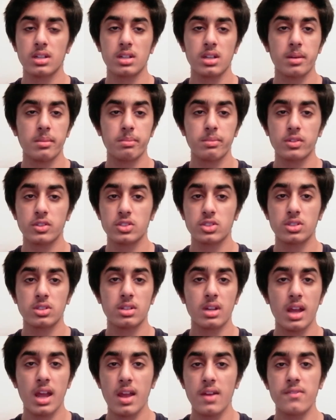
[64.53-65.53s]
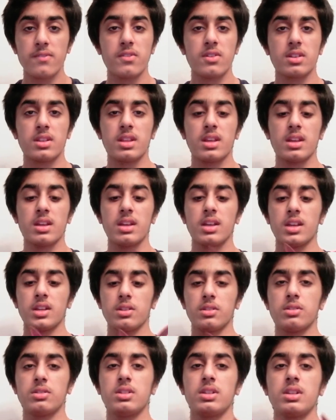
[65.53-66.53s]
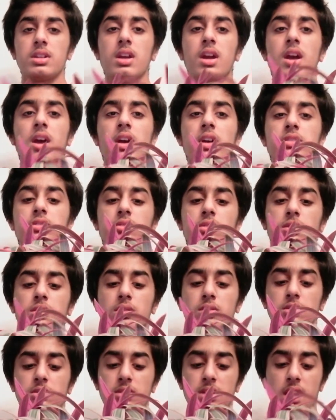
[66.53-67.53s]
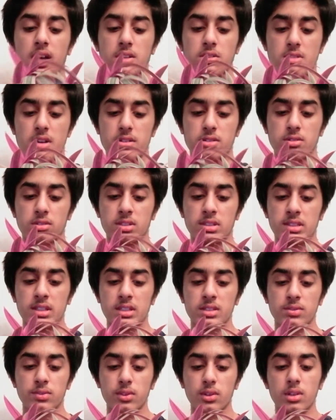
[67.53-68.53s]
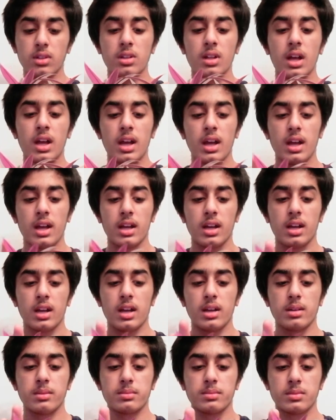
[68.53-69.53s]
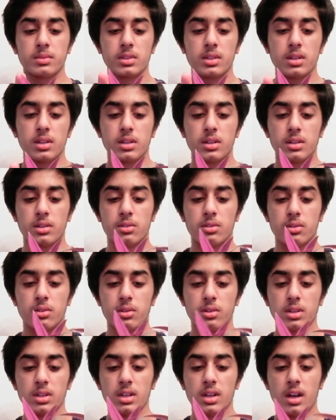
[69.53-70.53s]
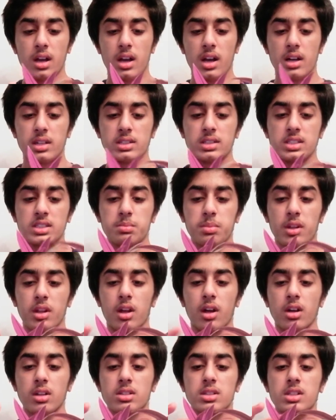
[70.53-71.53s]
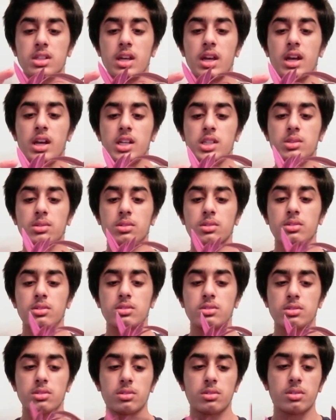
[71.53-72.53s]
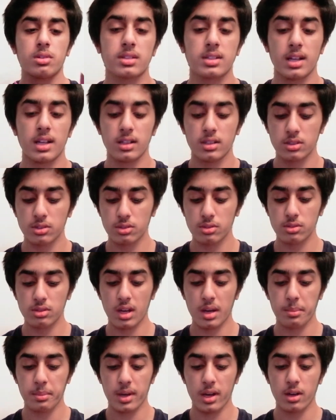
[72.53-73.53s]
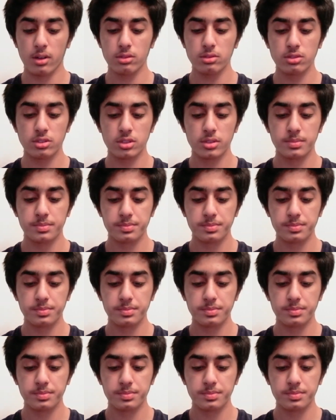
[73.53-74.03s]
temperature, everything including, so that you have successful growing this plant. So I'm going to tell you about